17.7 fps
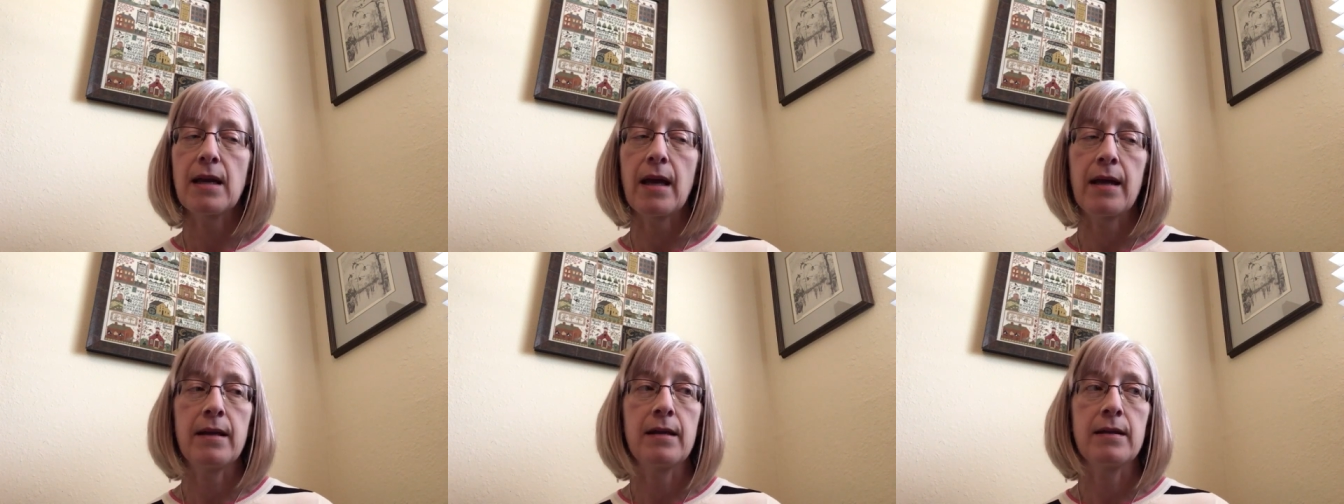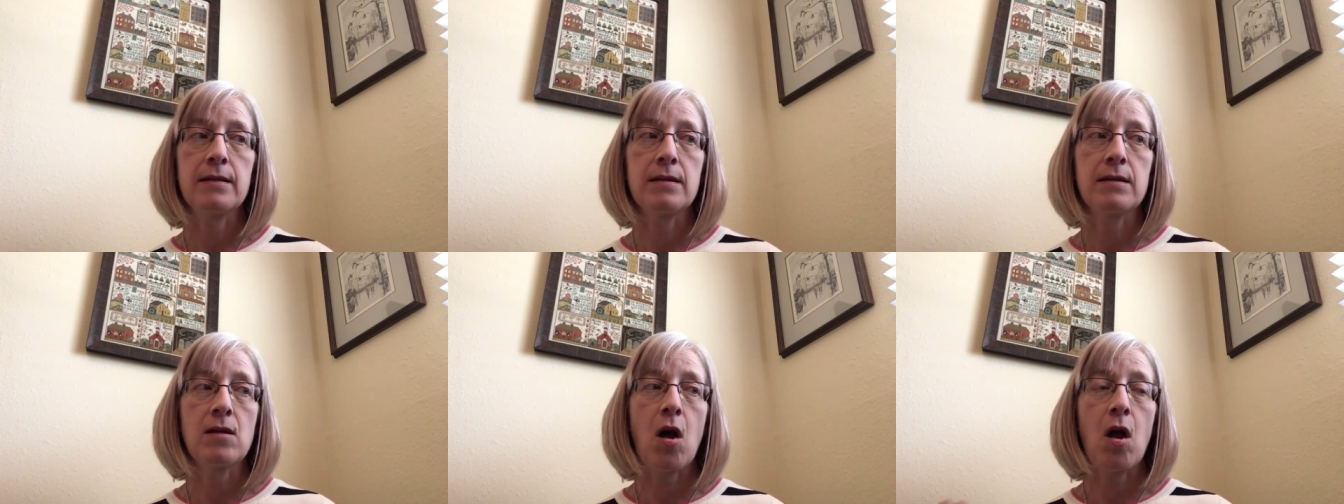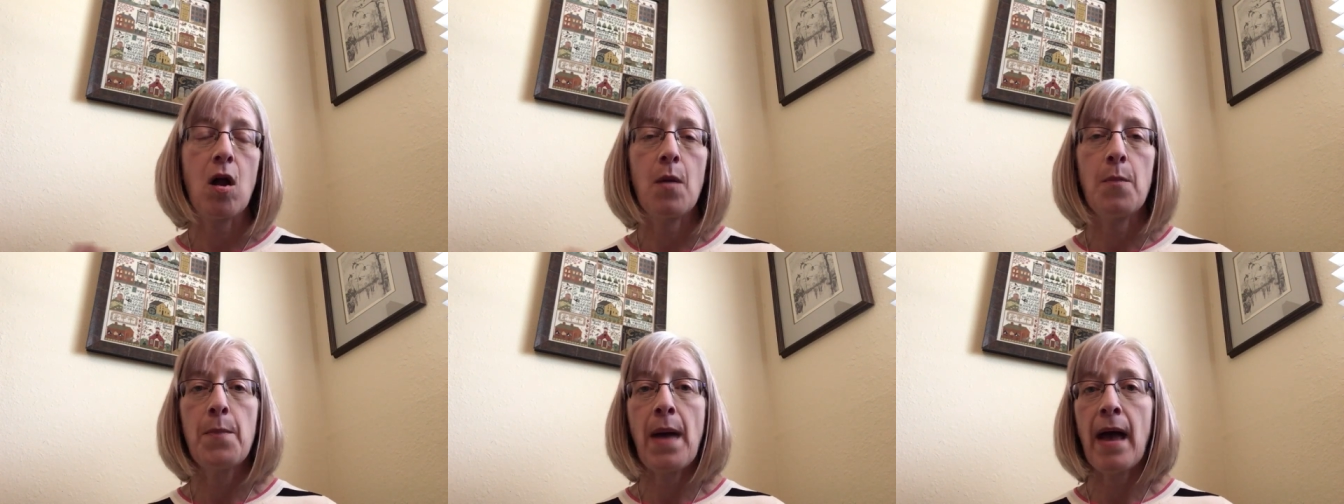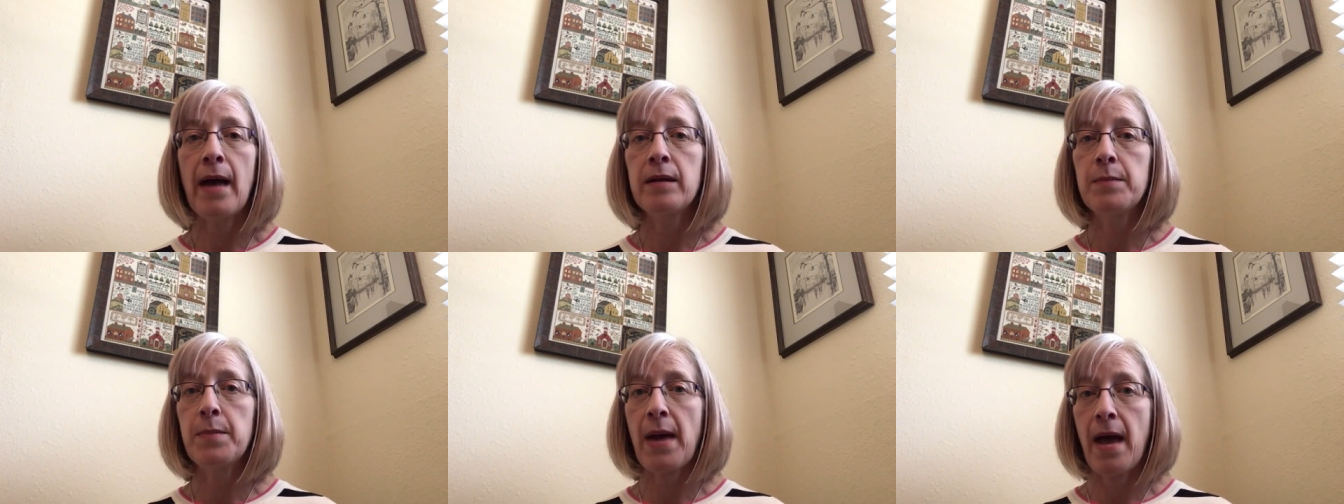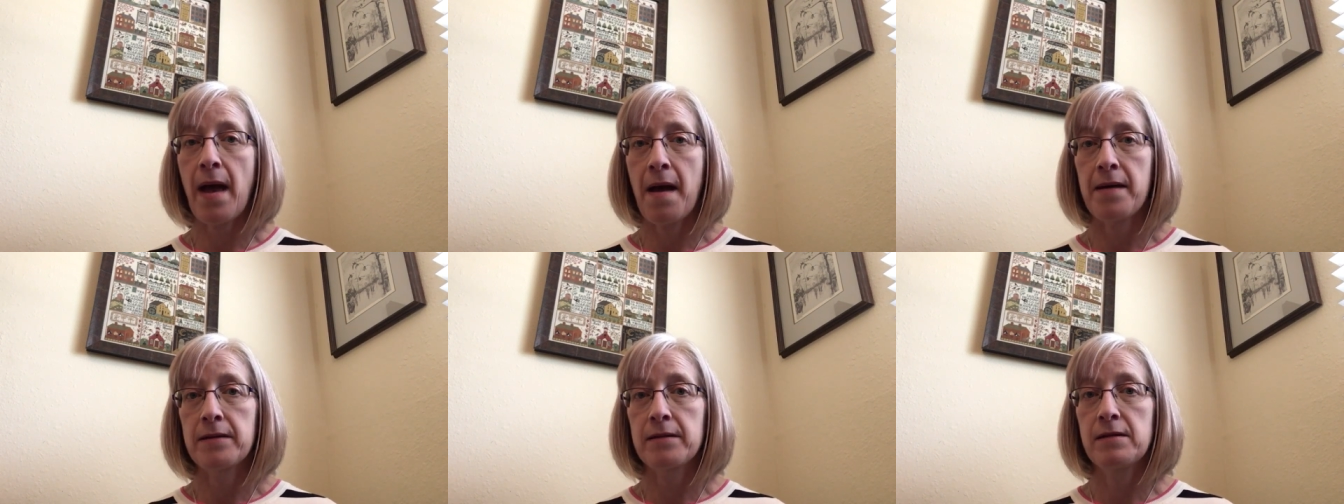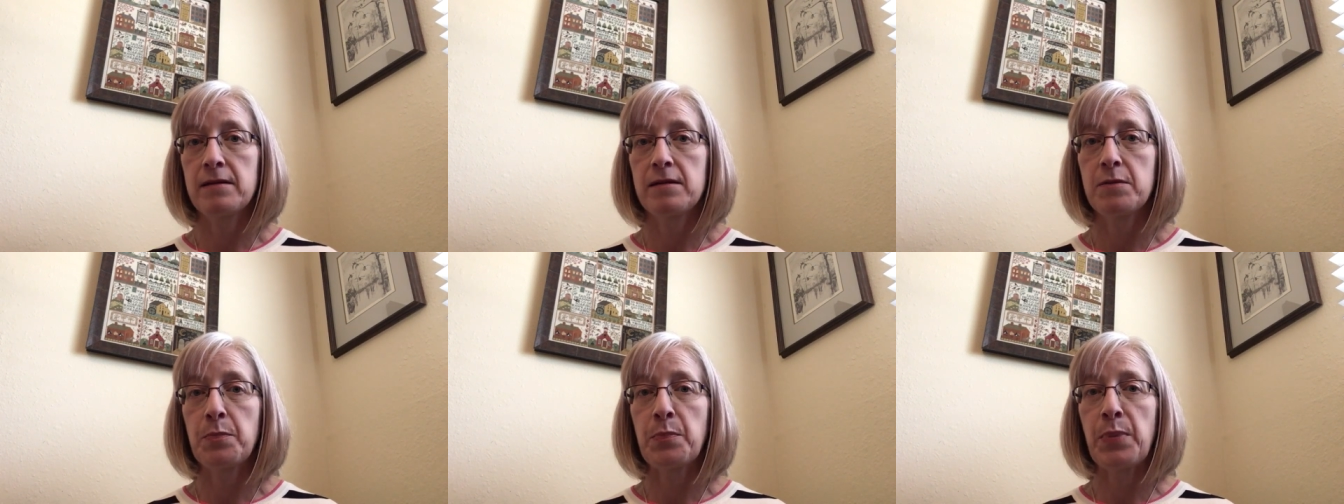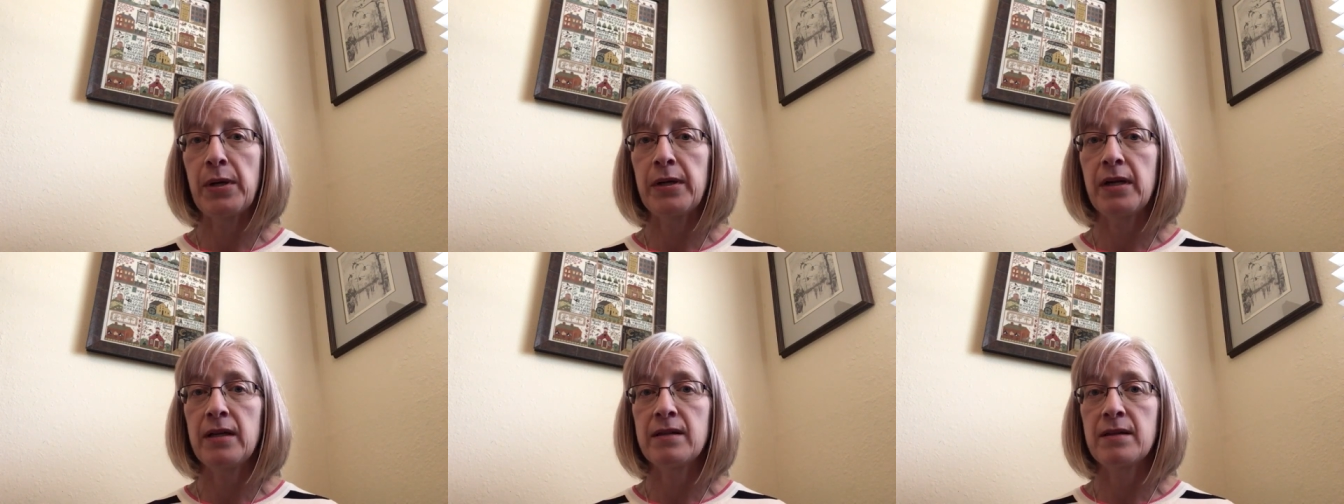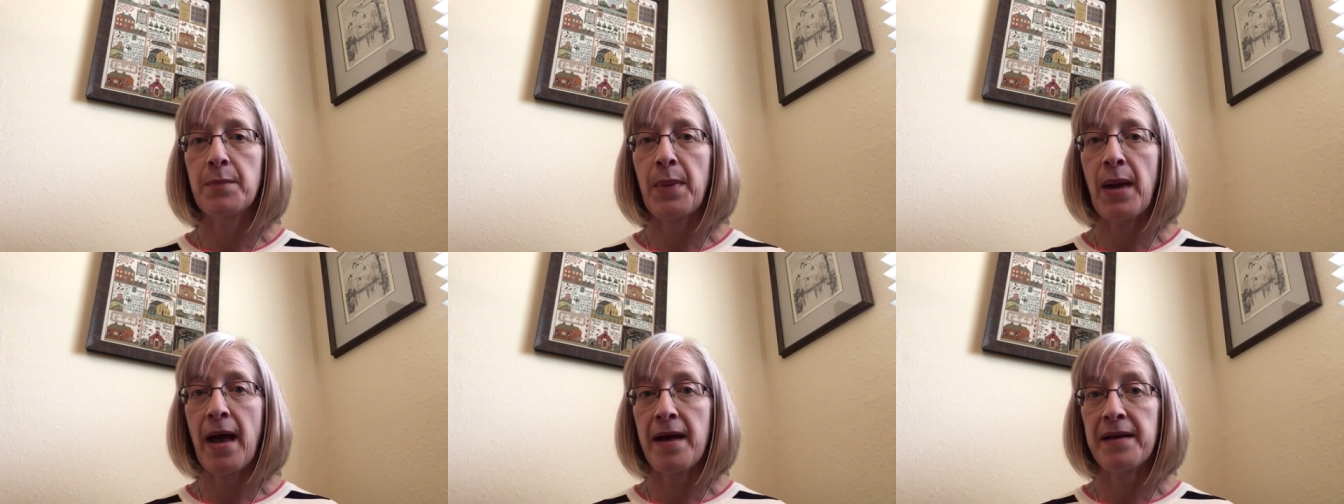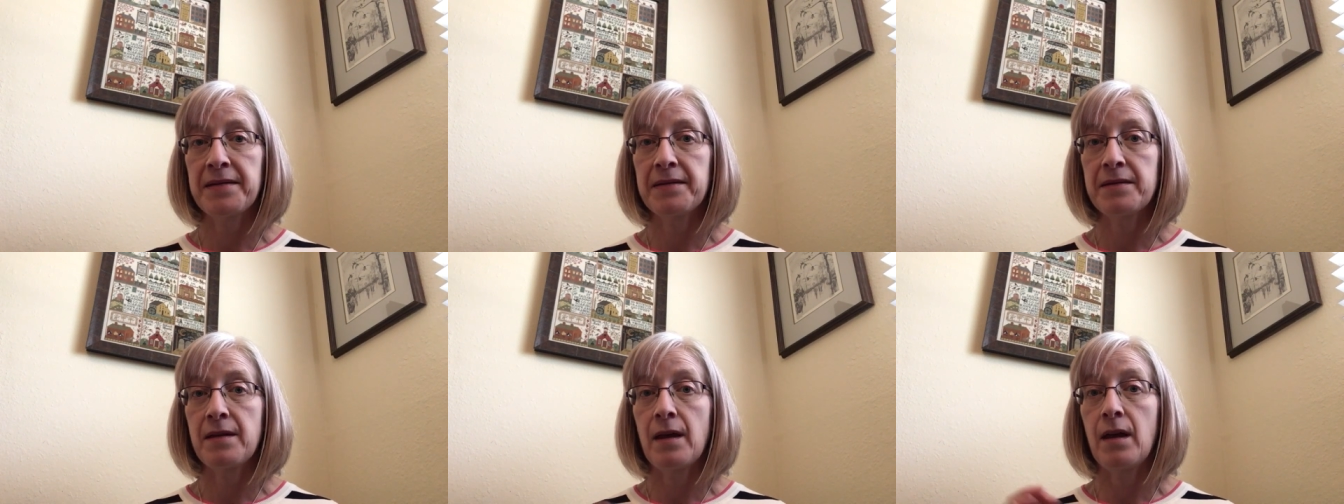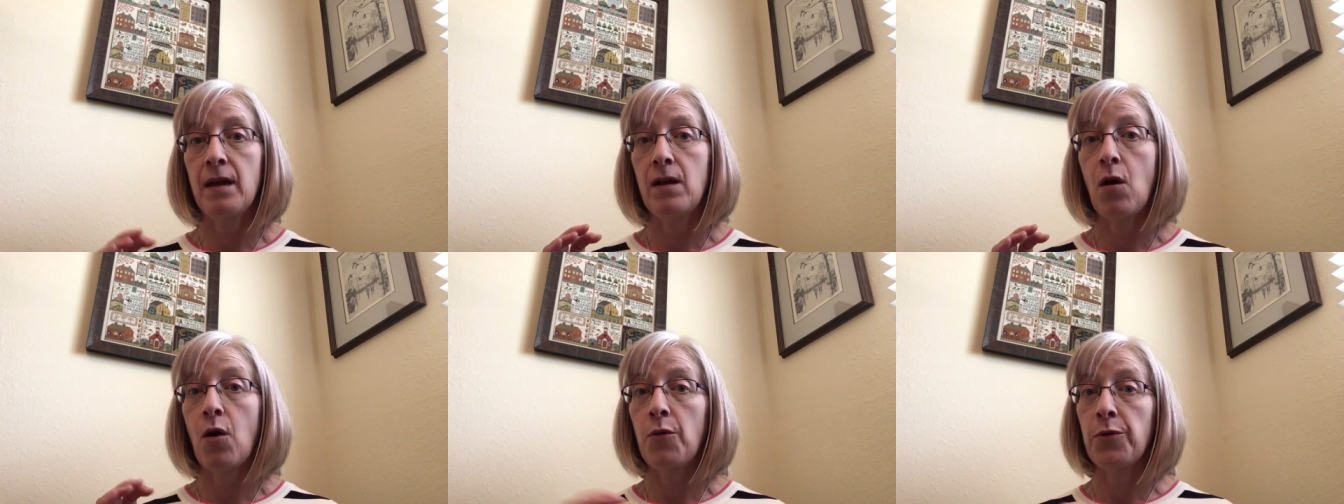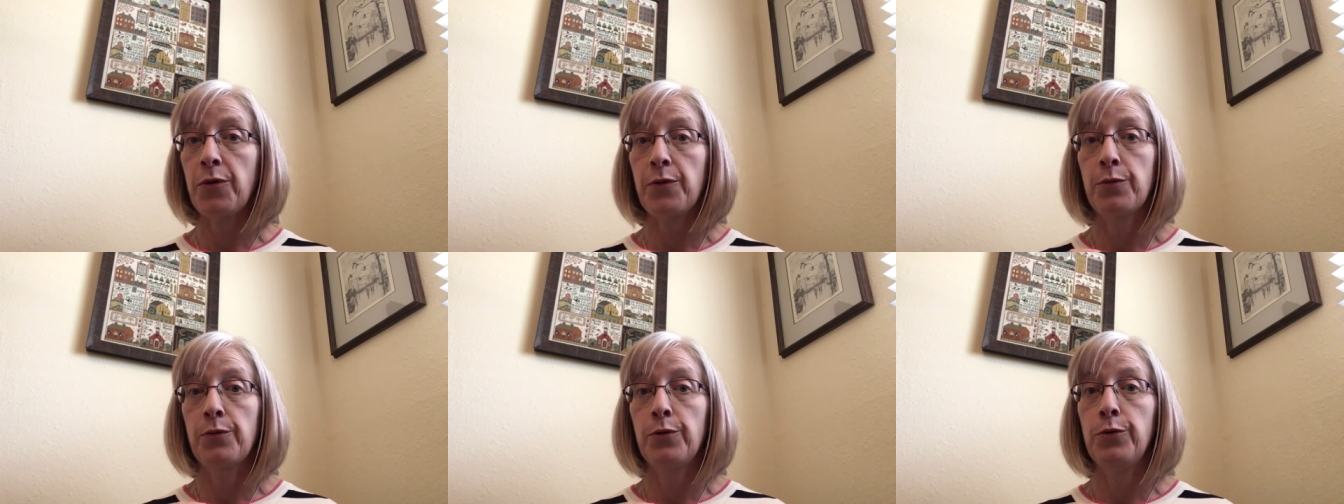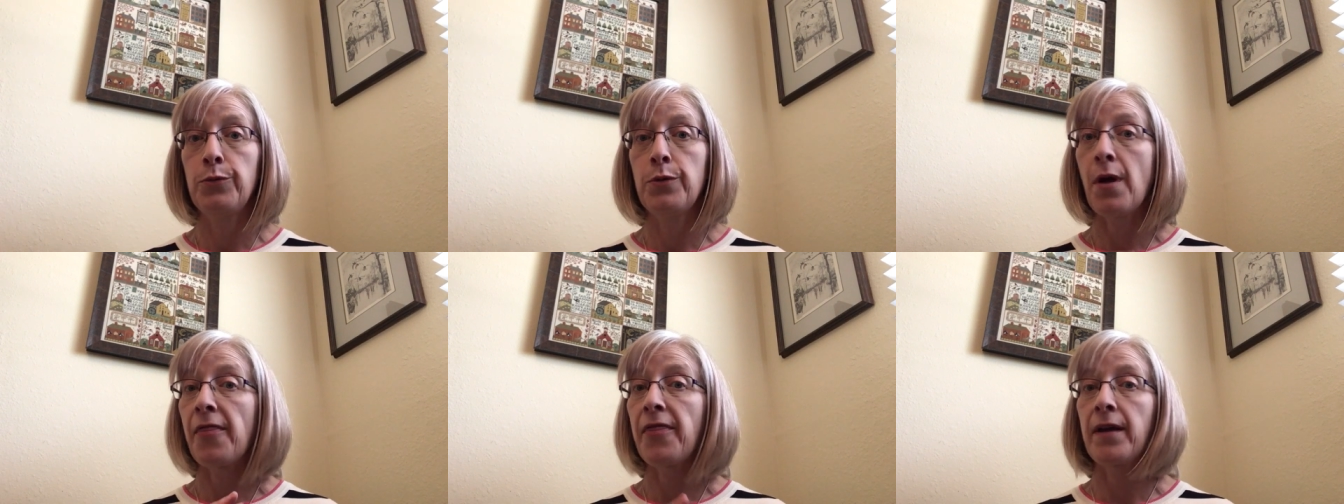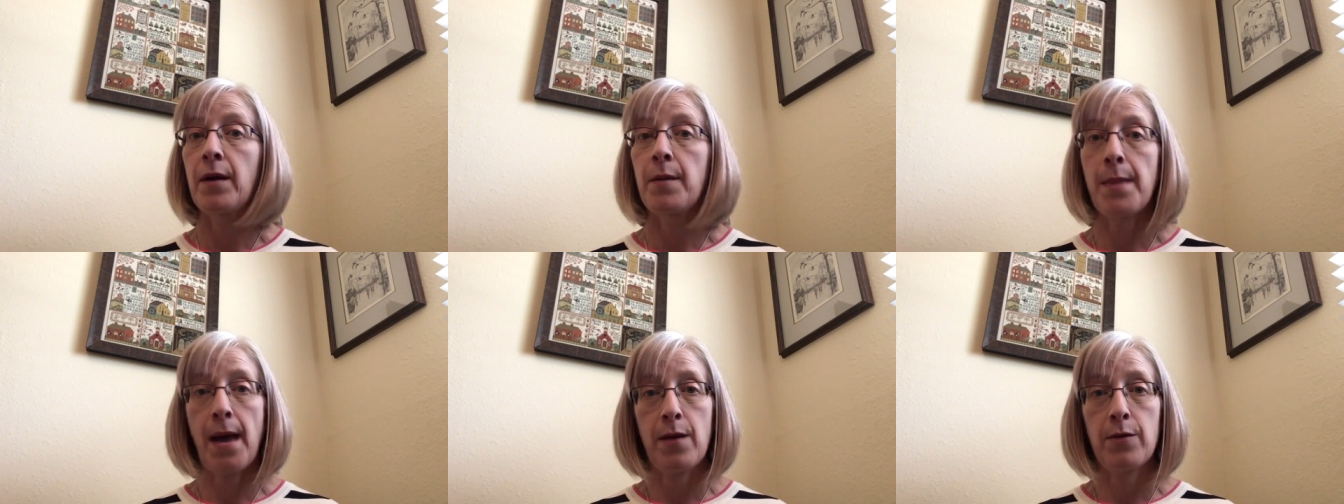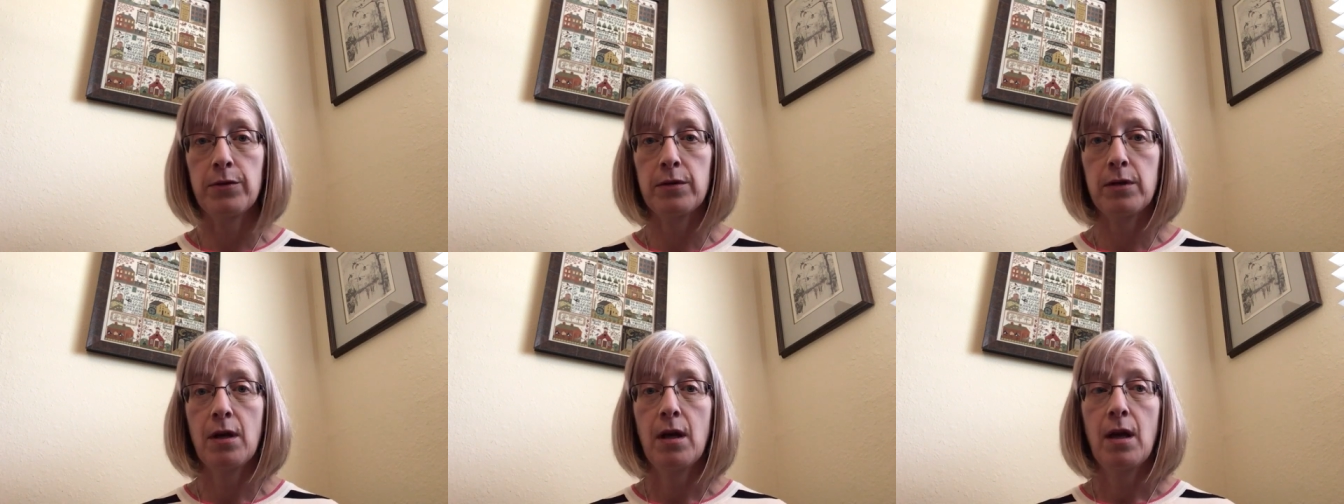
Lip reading: And it's not a bad past, but it's a past that Arthur knew nothing about.